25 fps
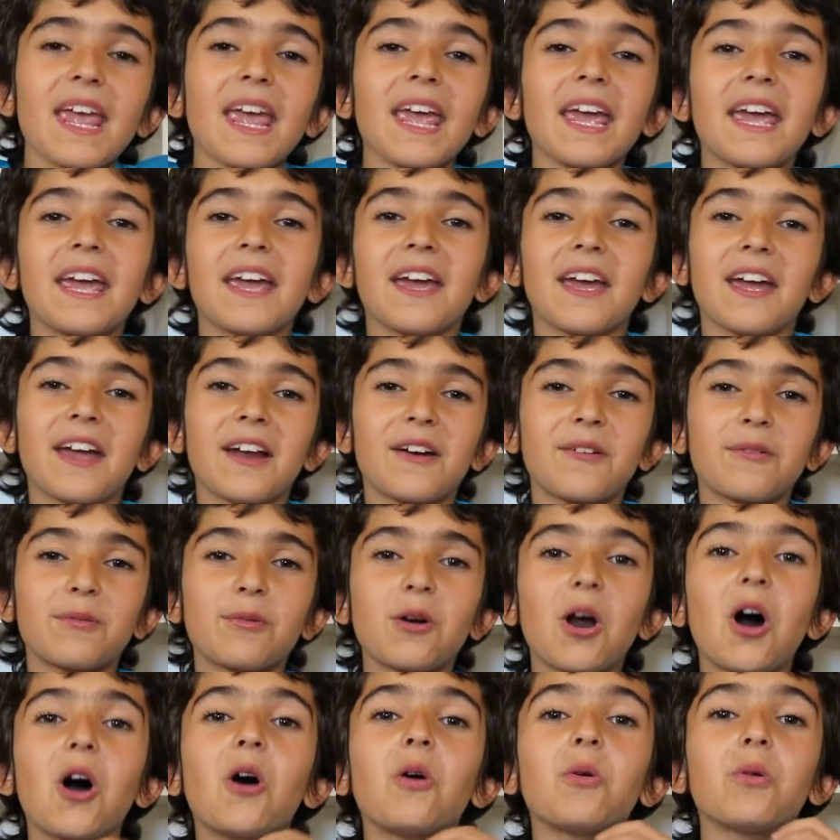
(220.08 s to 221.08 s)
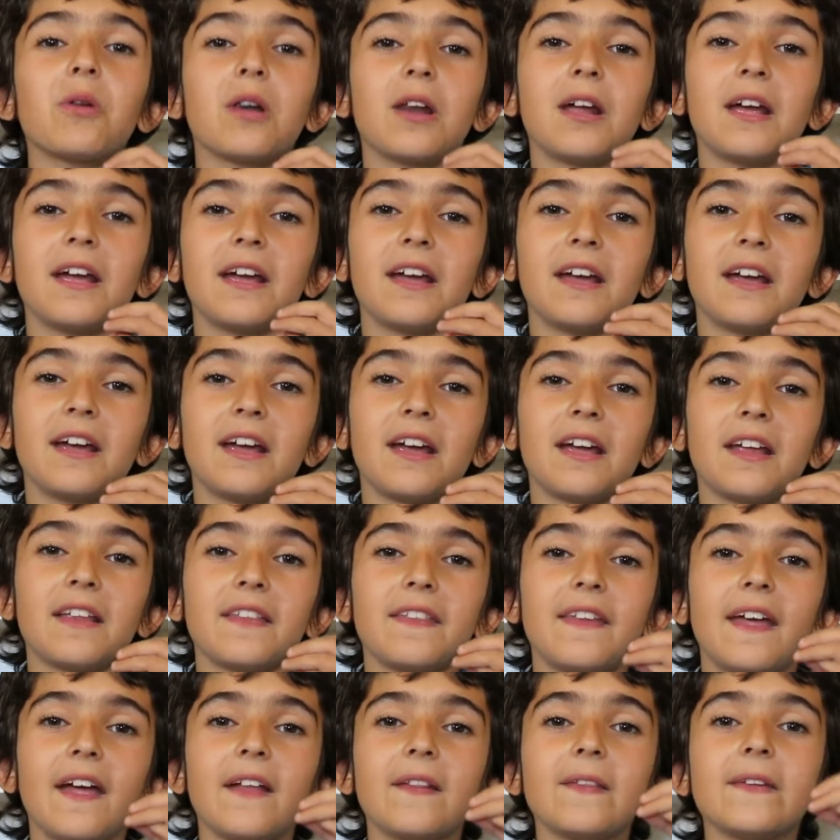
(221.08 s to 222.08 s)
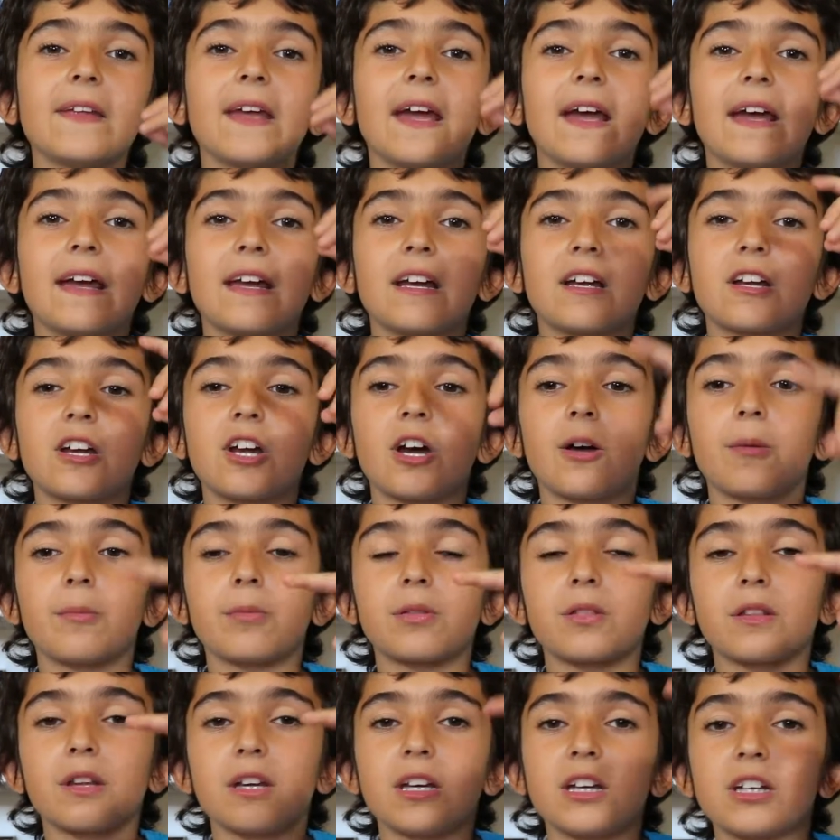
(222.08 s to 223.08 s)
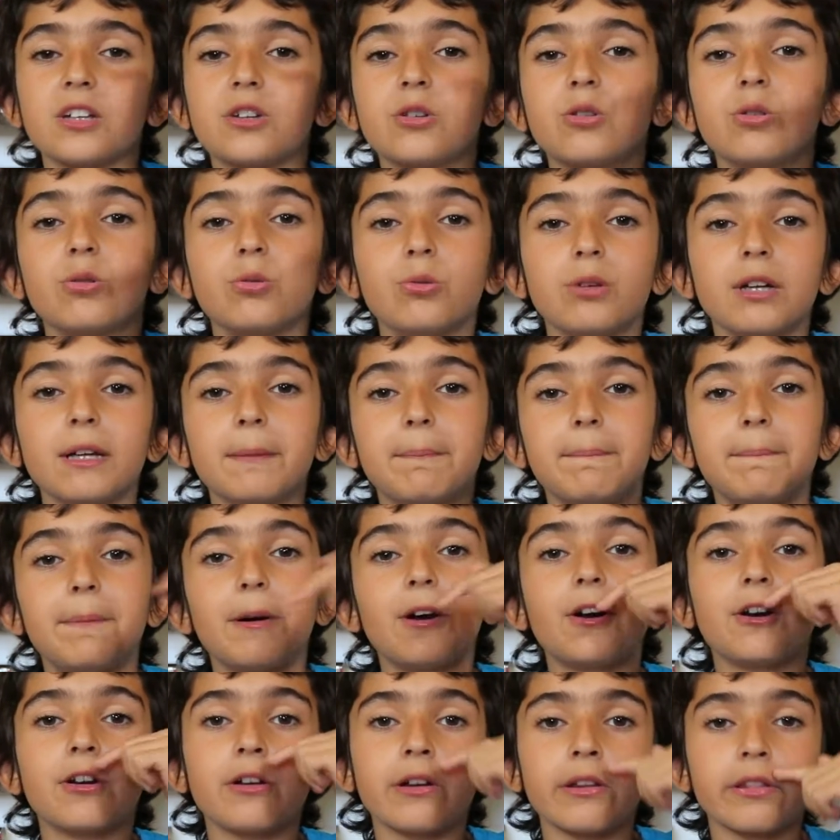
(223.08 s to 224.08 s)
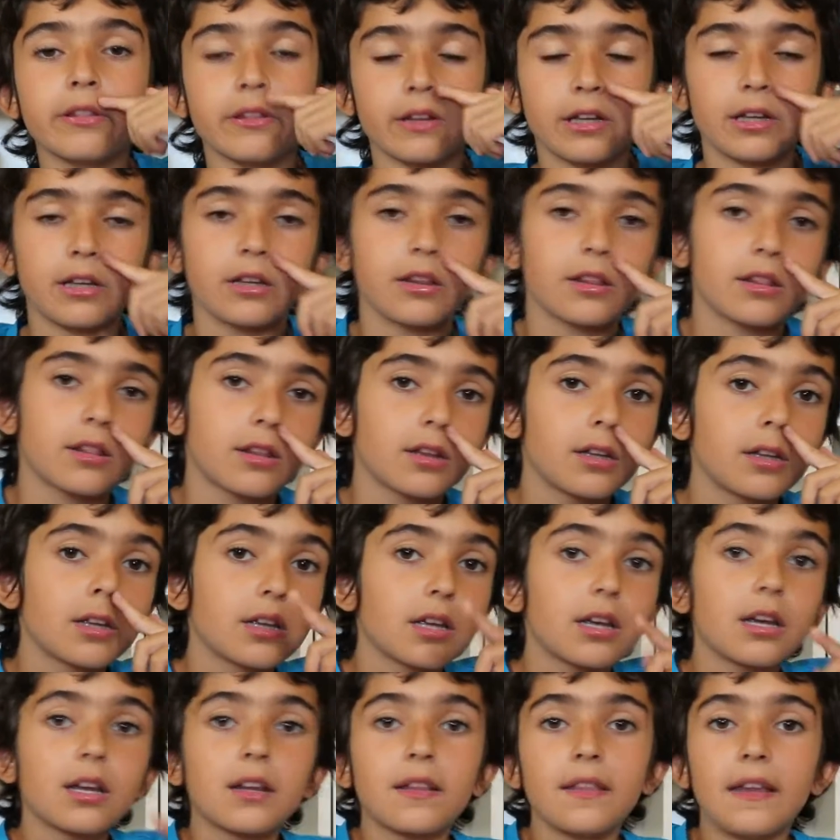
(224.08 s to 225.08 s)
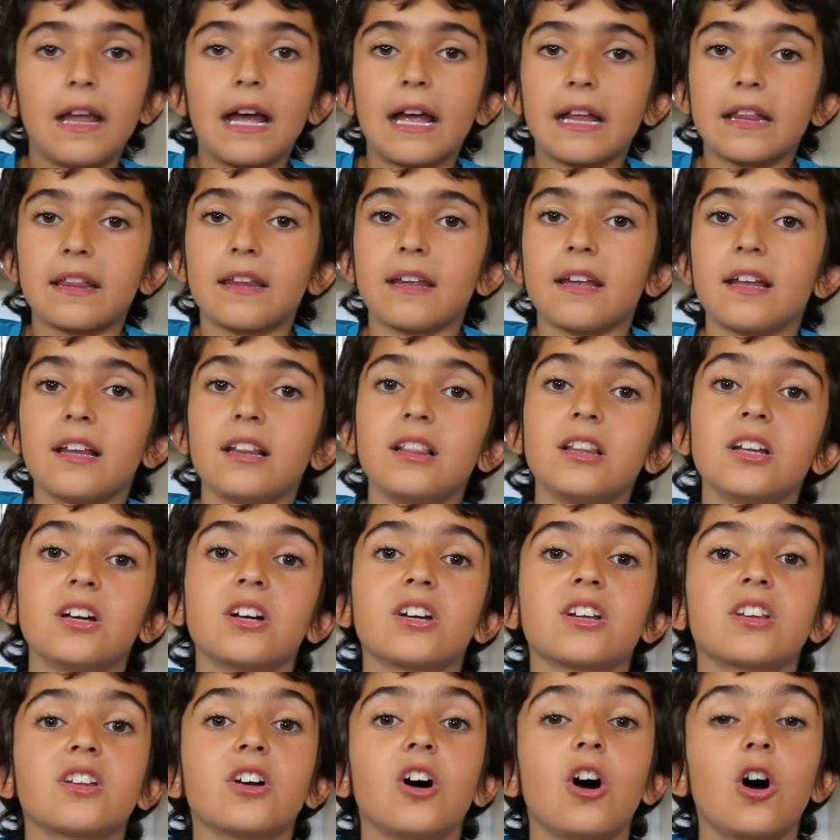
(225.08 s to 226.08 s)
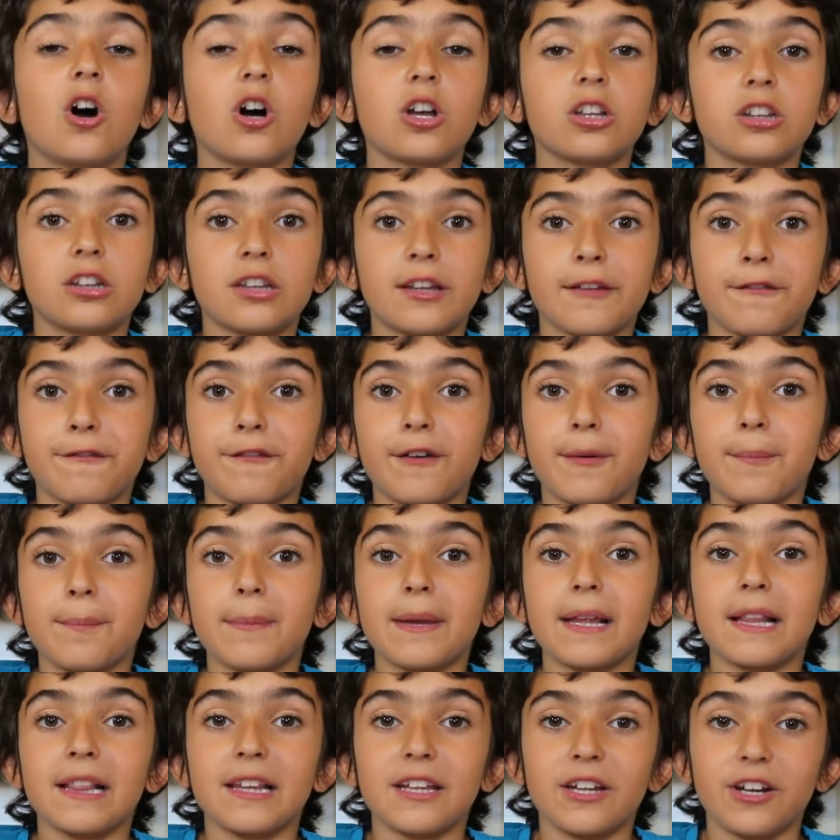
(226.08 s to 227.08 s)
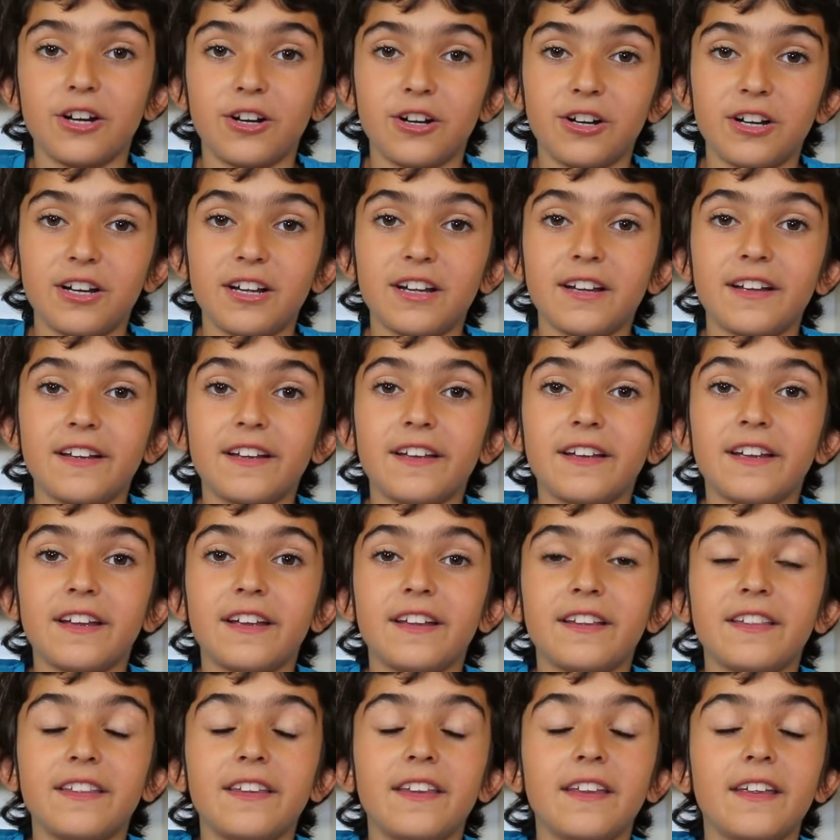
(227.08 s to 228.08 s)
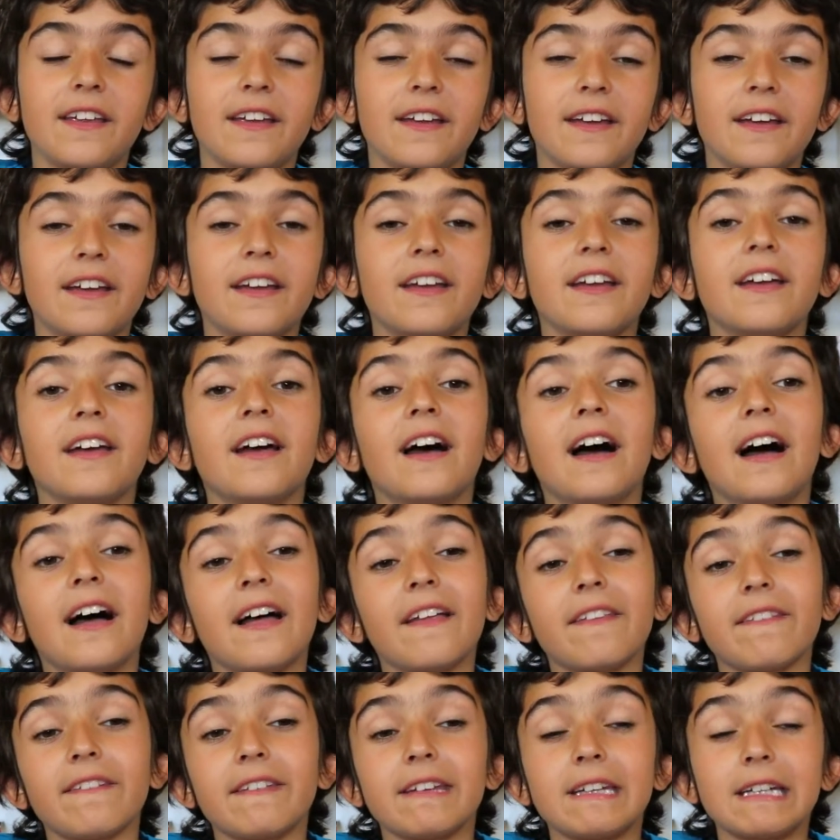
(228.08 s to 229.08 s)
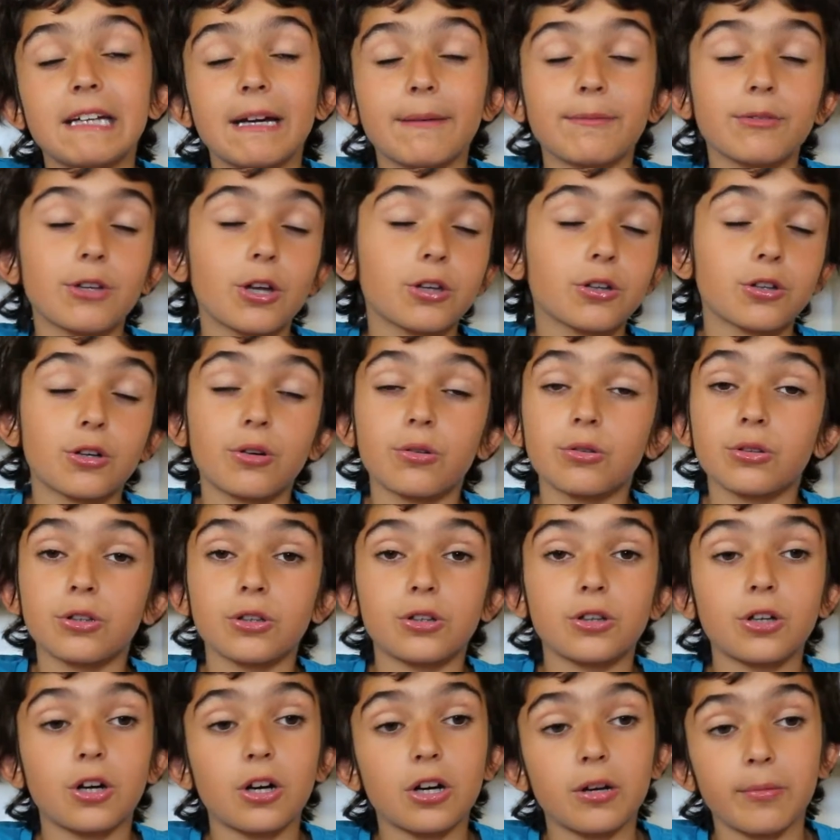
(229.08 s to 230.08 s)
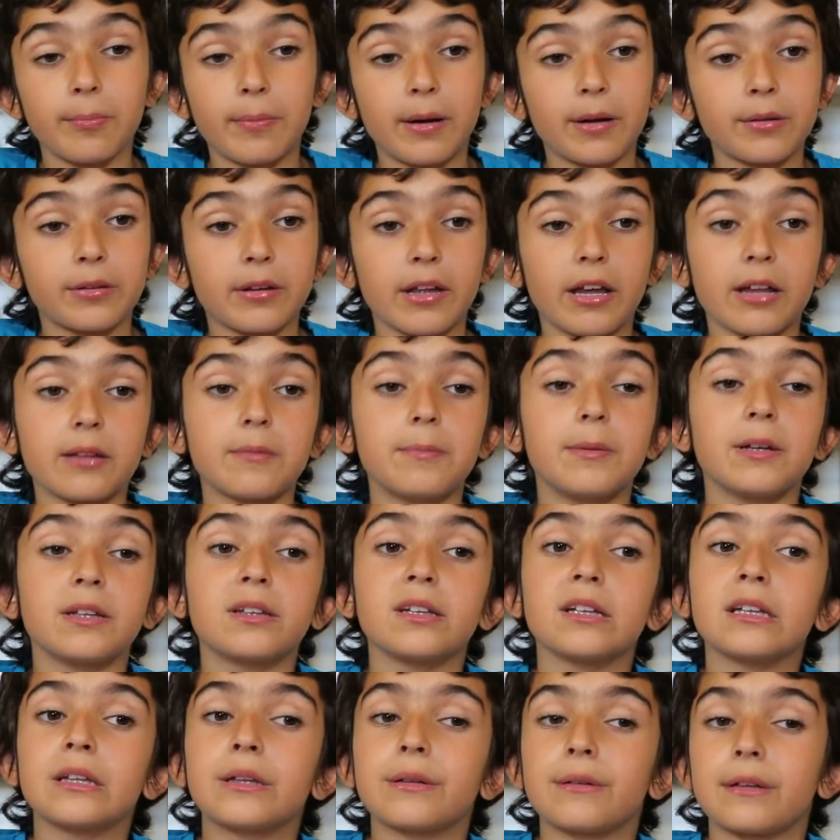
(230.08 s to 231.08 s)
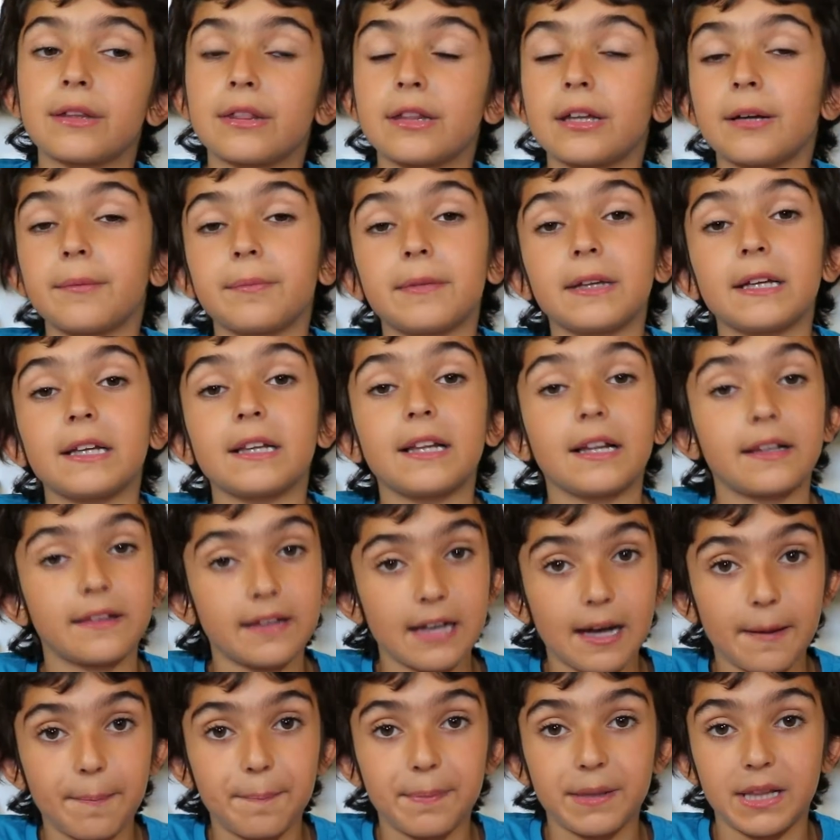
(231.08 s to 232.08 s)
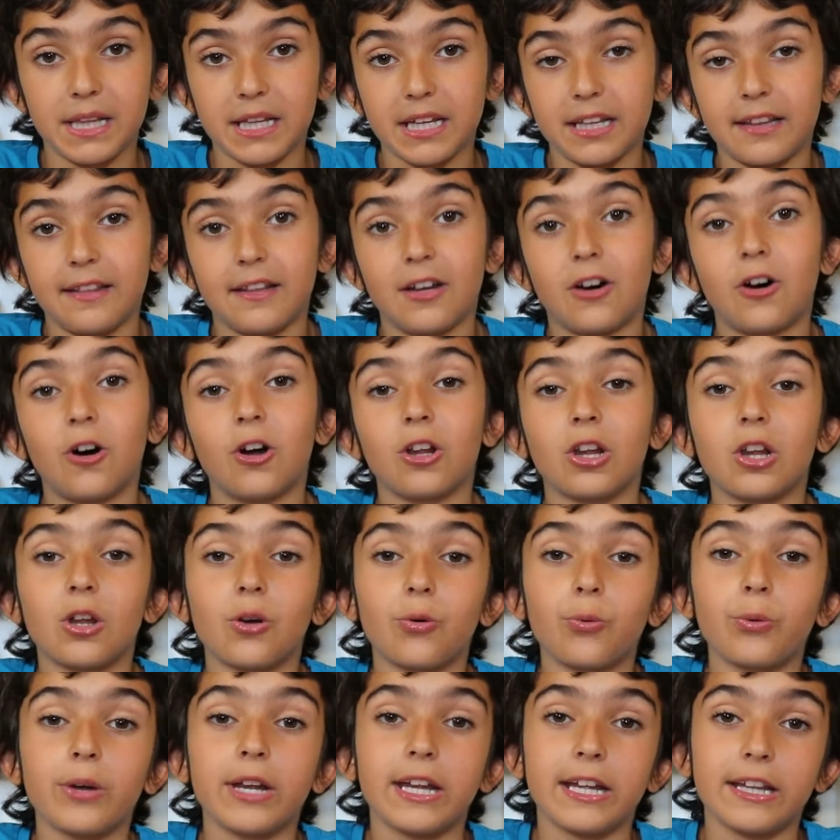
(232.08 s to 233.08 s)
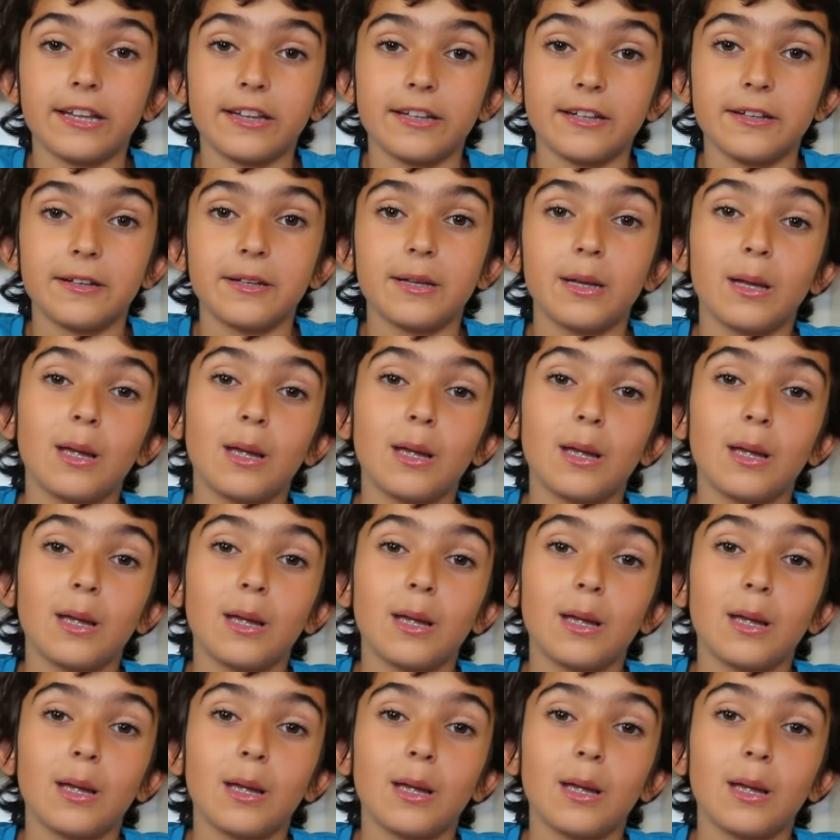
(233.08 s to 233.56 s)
Then it comes 3 persons that looked oddly familiar, and I'm not going to talk about that, but it was something that happened in Halloween.